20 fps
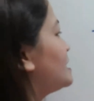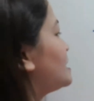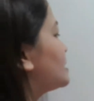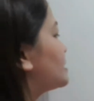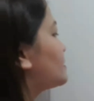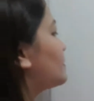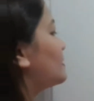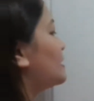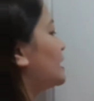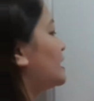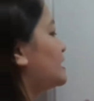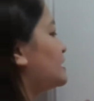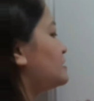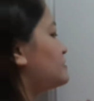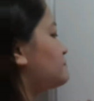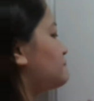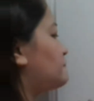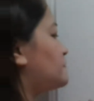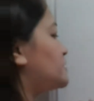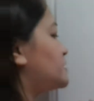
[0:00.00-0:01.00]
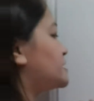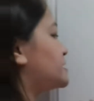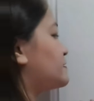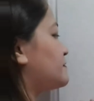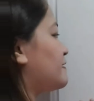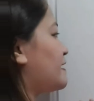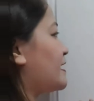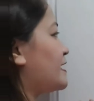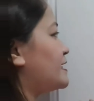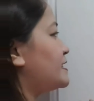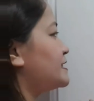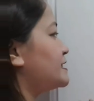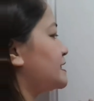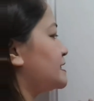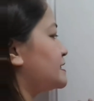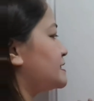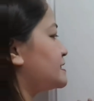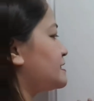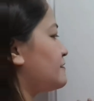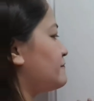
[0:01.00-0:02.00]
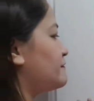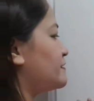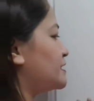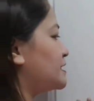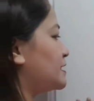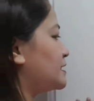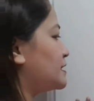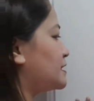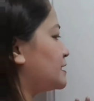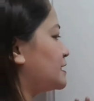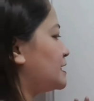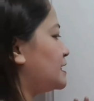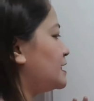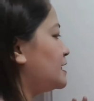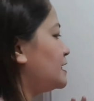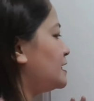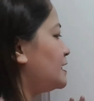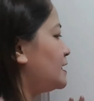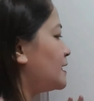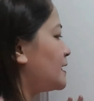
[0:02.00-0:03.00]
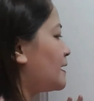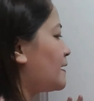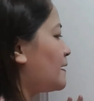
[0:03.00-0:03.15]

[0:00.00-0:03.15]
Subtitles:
So let us first write 73.9.